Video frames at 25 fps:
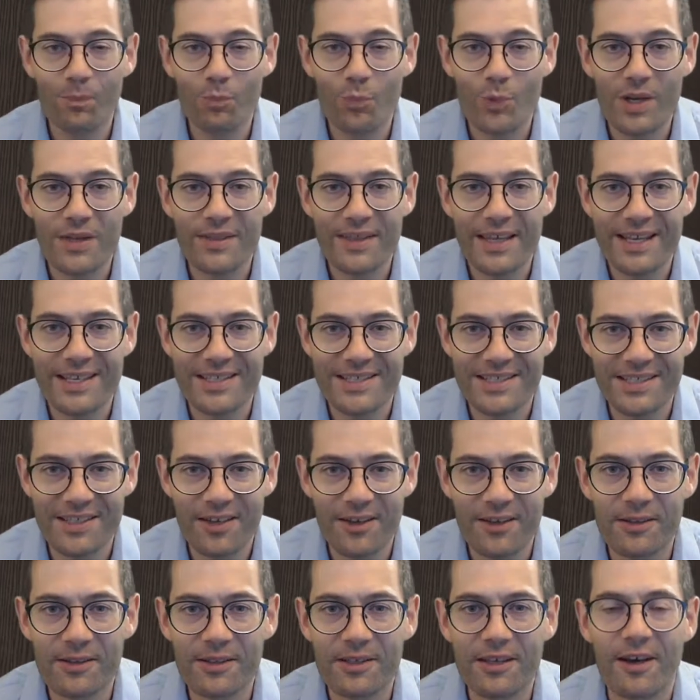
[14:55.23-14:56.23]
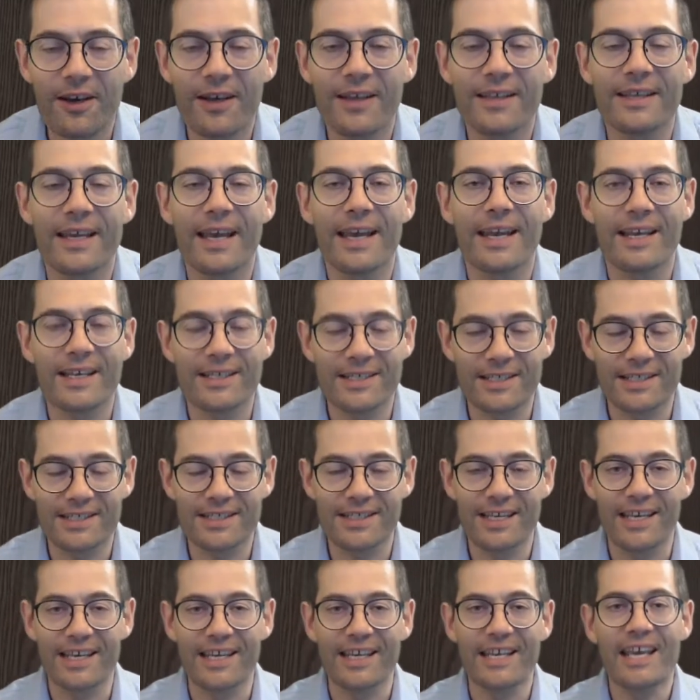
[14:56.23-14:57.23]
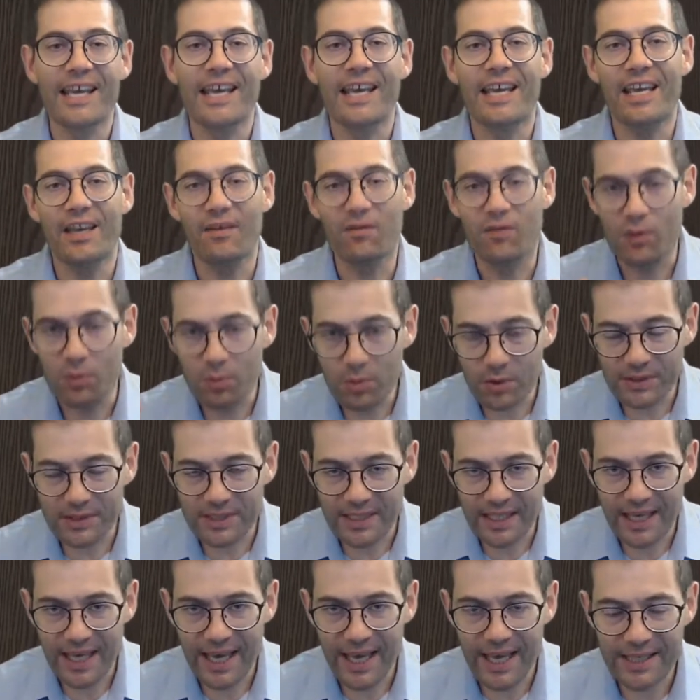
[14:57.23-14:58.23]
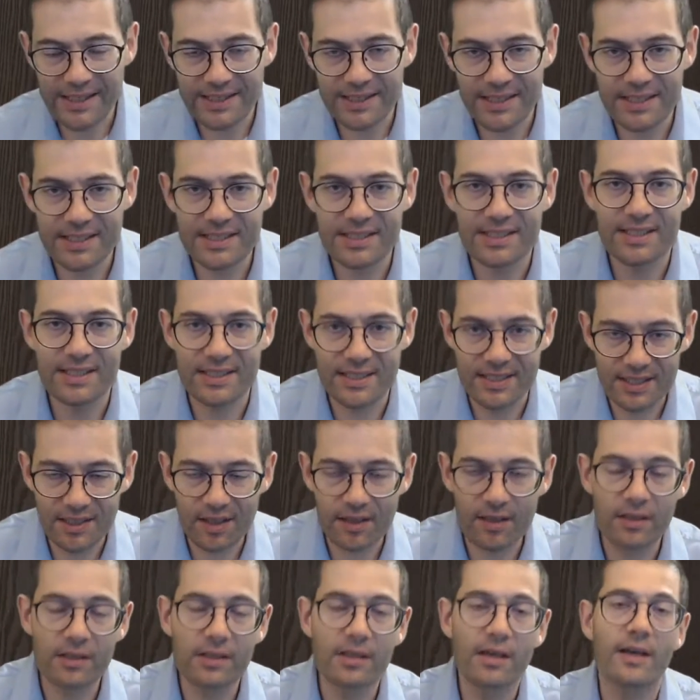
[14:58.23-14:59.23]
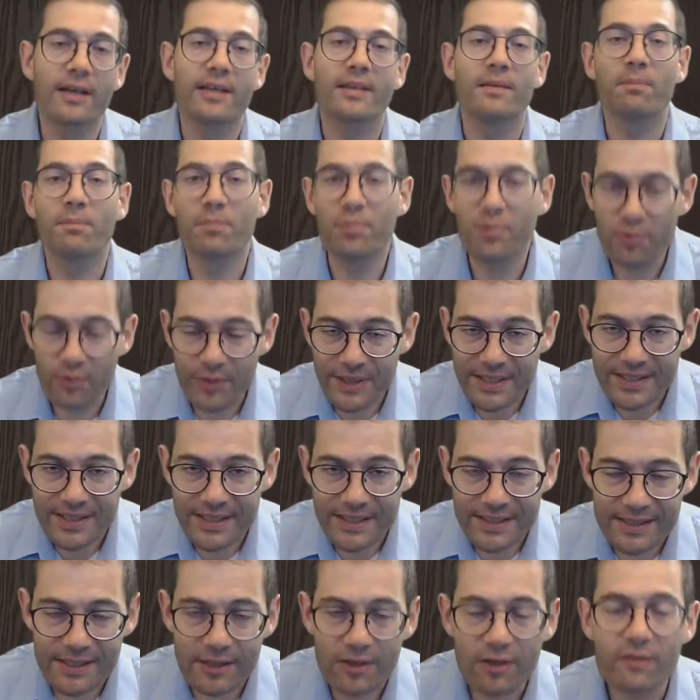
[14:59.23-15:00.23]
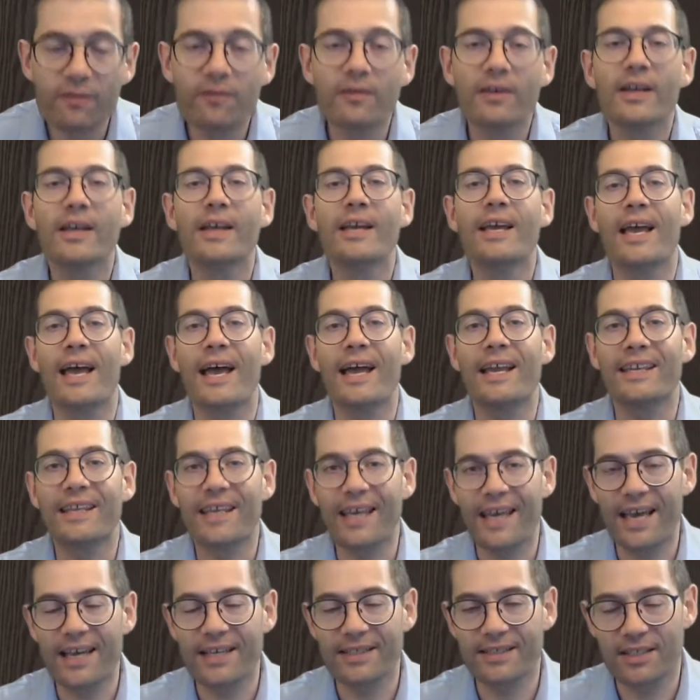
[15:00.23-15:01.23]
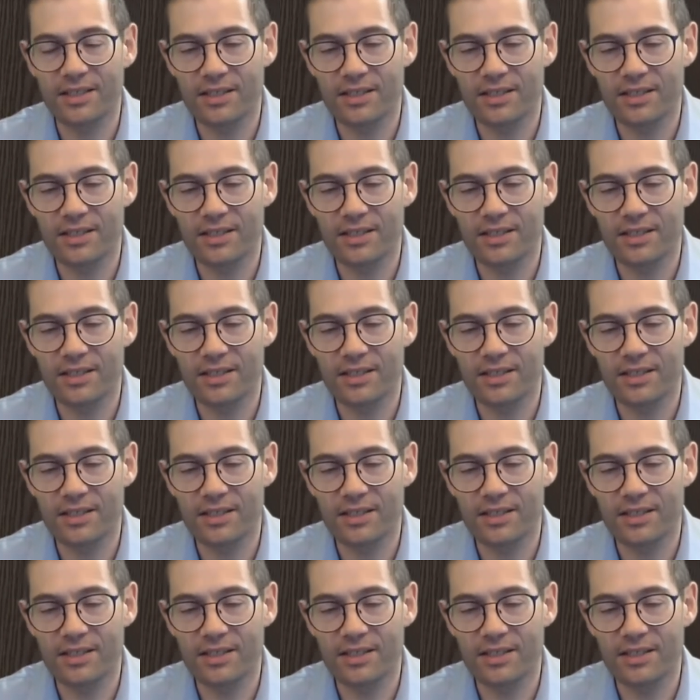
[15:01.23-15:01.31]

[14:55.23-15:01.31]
that style guide. And as I said, if you want to get access to the style guide, print it off and get access